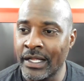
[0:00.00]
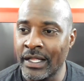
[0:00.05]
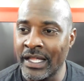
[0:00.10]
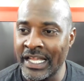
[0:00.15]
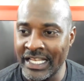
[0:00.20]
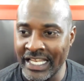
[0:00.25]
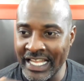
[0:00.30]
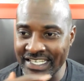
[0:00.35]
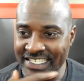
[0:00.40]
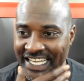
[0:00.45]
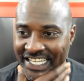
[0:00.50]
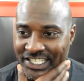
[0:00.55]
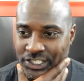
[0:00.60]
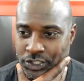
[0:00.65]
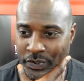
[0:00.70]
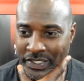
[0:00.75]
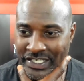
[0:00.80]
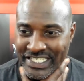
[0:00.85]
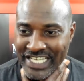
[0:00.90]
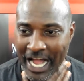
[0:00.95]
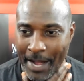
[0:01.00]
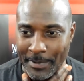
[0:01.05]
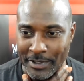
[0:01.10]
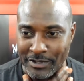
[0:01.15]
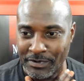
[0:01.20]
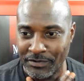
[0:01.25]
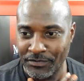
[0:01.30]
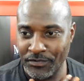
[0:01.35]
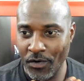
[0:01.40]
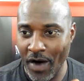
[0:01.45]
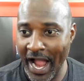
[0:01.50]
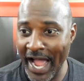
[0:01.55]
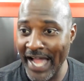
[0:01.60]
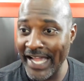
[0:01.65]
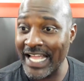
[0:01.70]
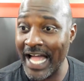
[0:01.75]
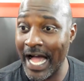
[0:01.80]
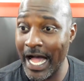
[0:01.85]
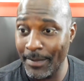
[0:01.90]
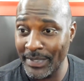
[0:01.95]
eh, let's get through his comments before I
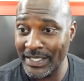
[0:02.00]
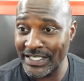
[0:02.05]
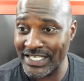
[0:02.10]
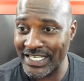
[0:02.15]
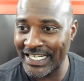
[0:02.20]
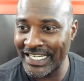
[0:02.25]
comment.